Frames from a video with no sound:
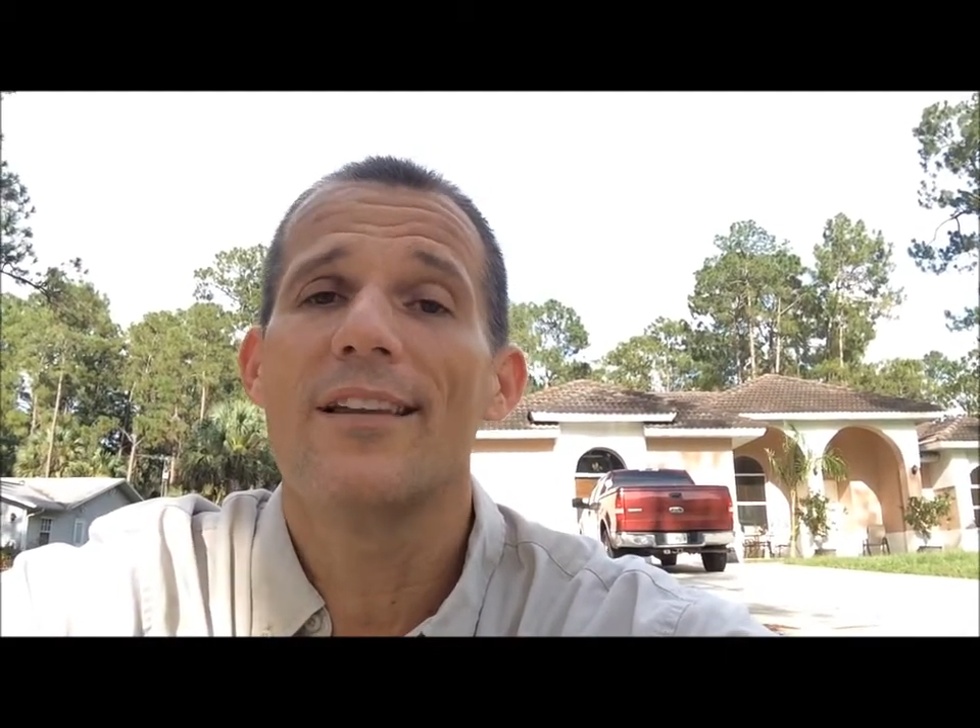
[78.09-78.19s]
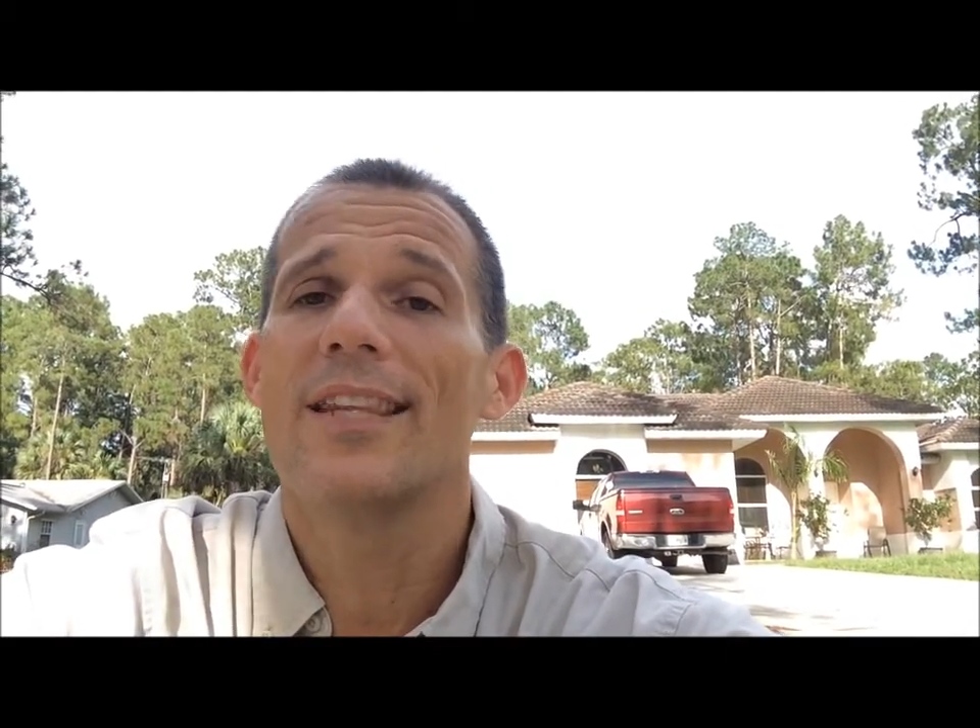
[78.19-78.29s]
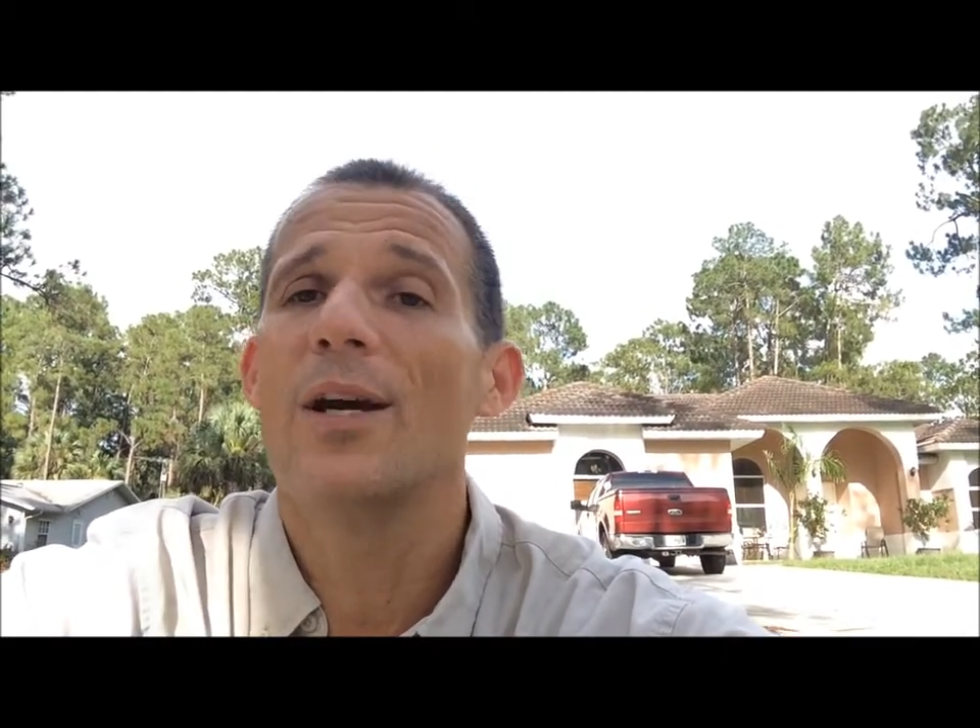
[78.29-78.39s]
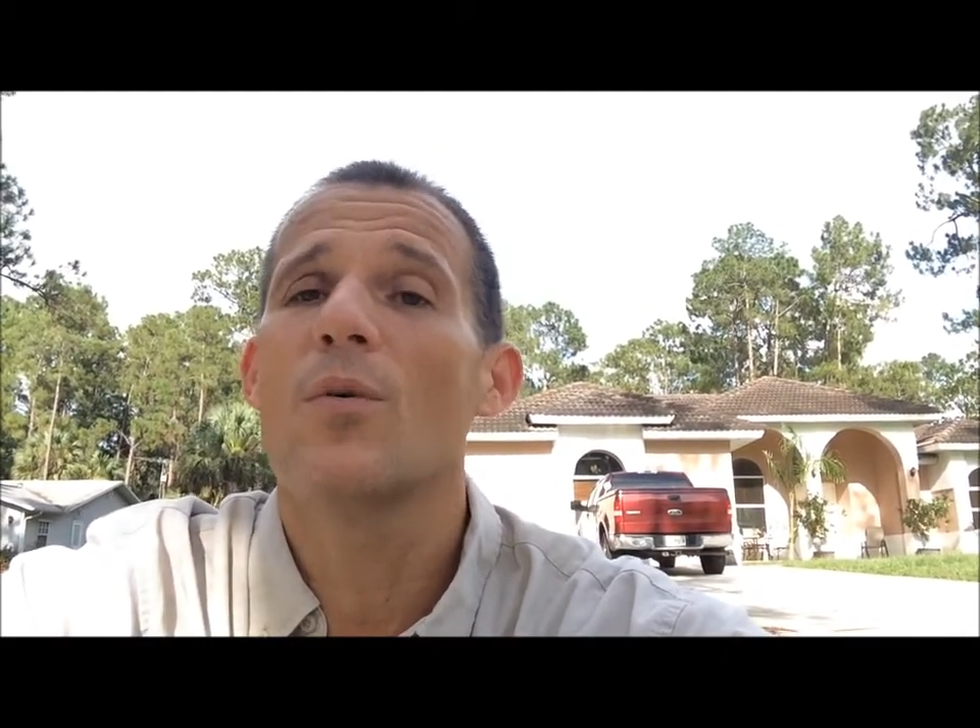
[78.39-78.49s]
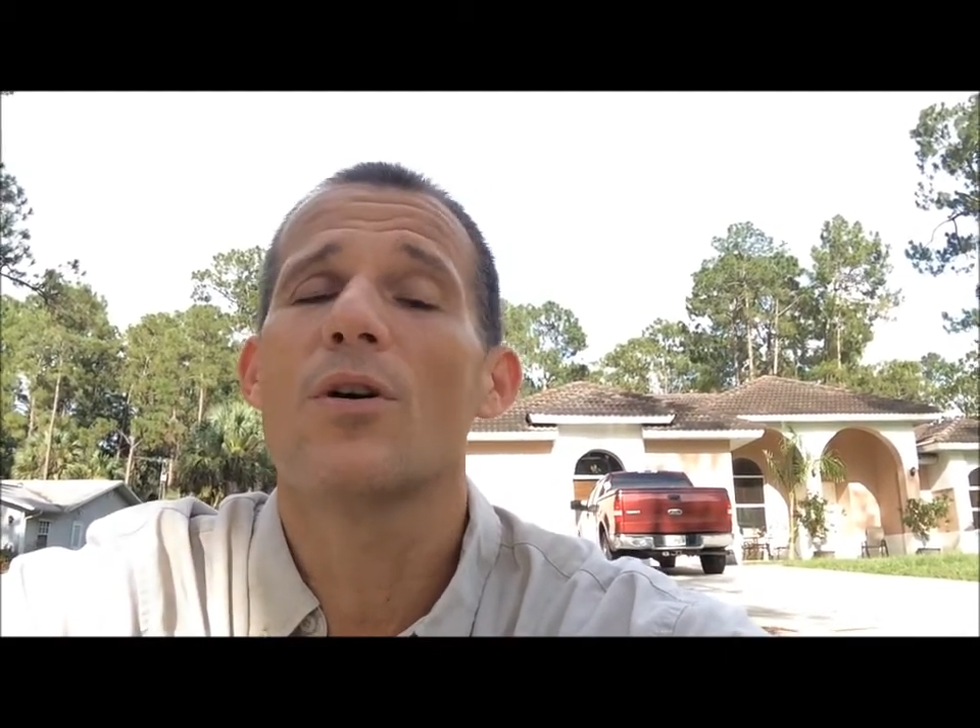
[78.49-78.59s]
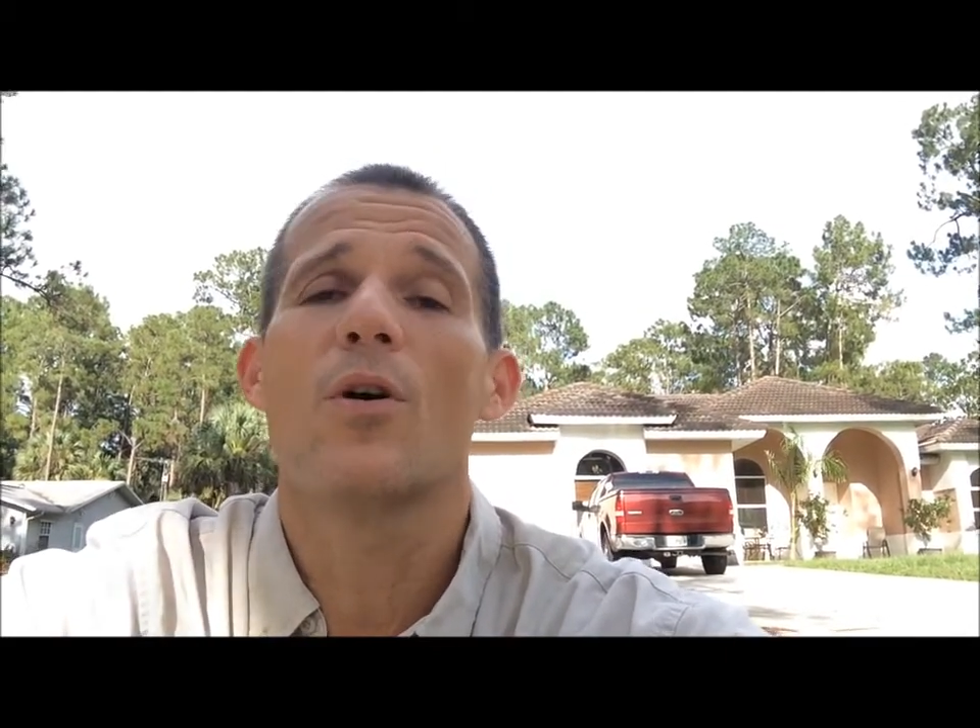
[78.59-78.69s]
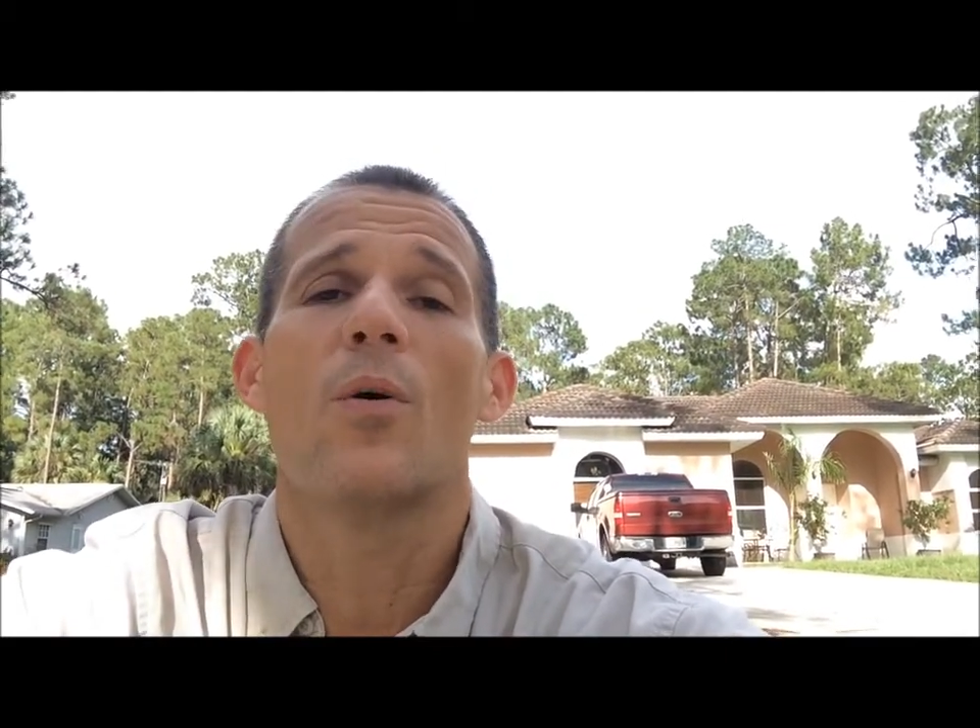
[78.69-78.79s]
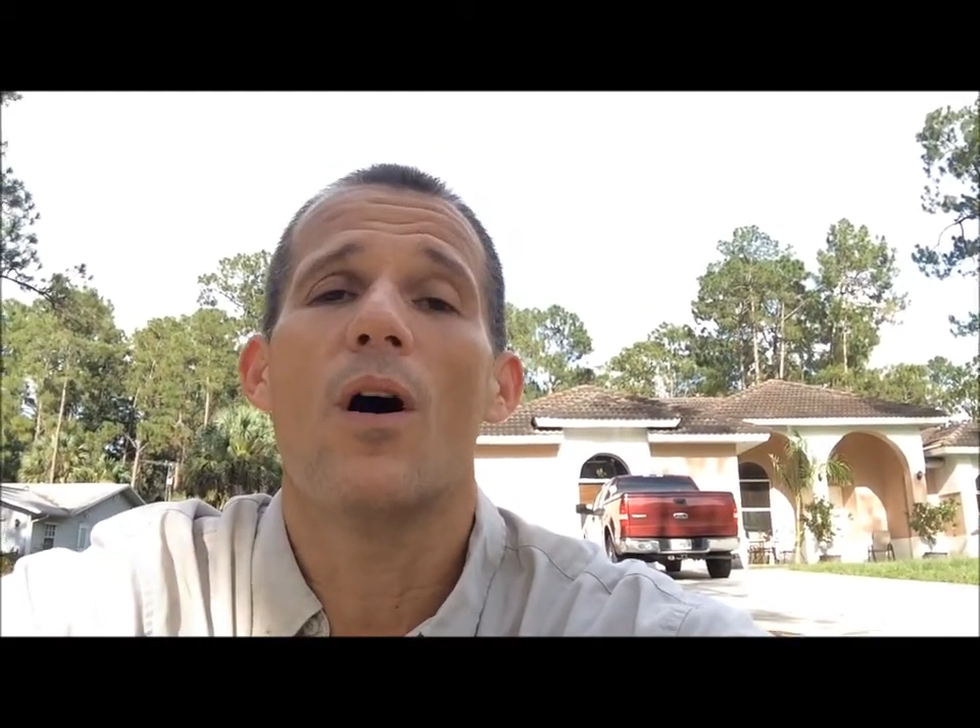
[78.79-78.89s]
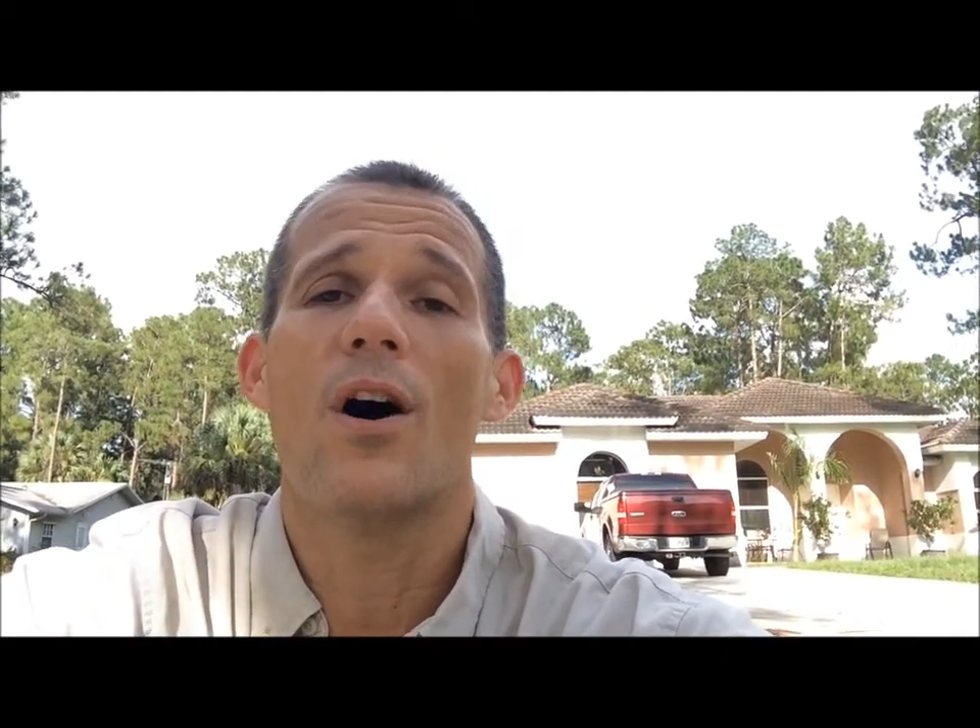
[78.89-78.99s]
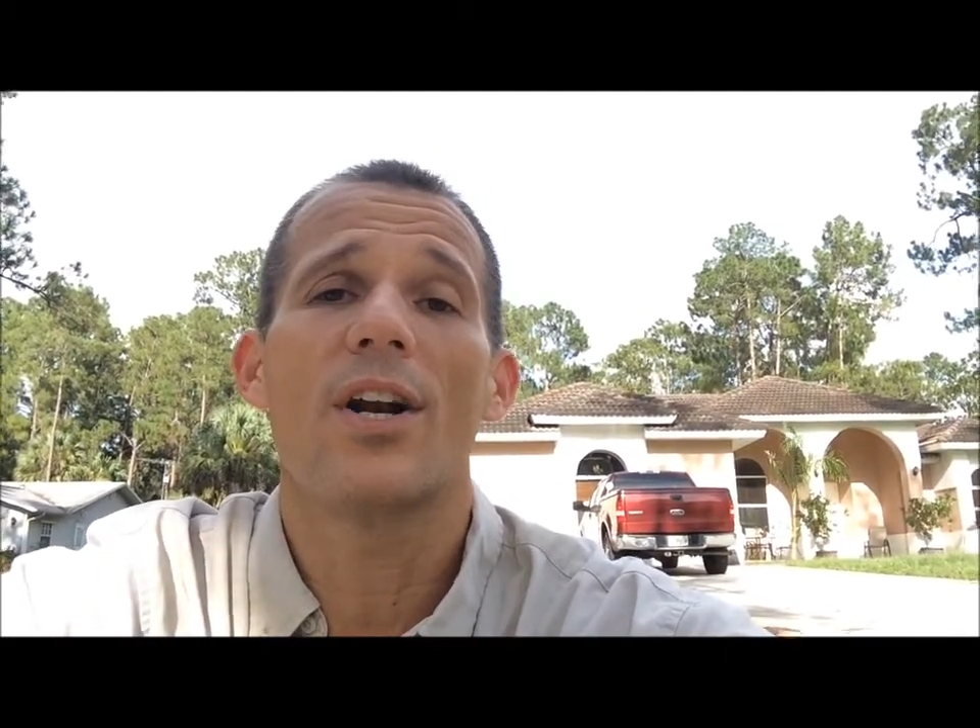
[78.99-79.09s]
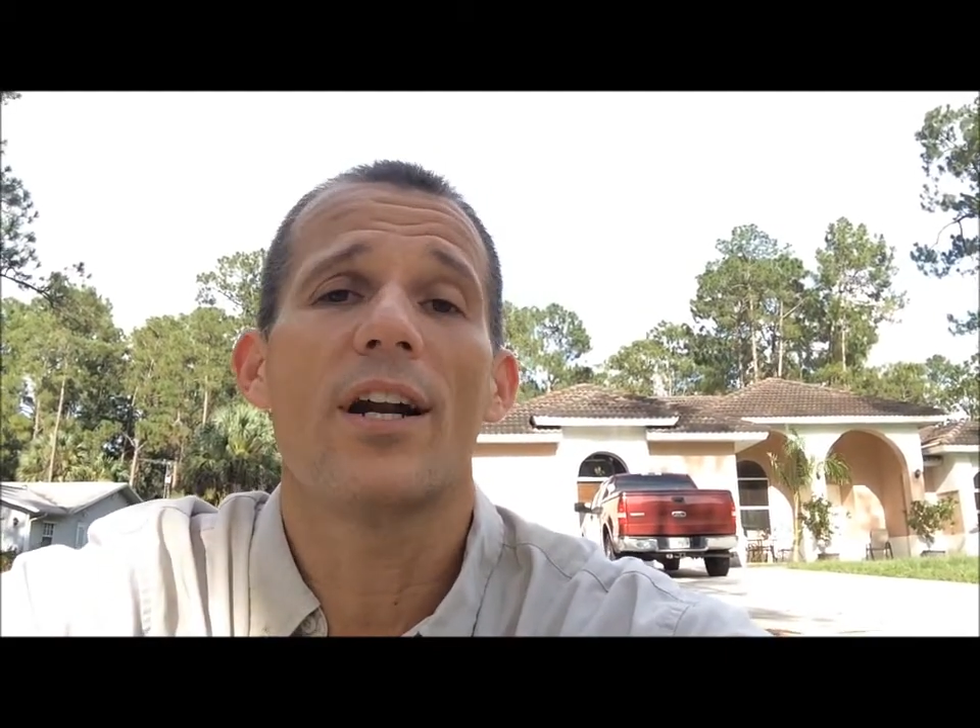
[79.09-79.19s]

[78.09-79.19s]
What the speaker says: they will go on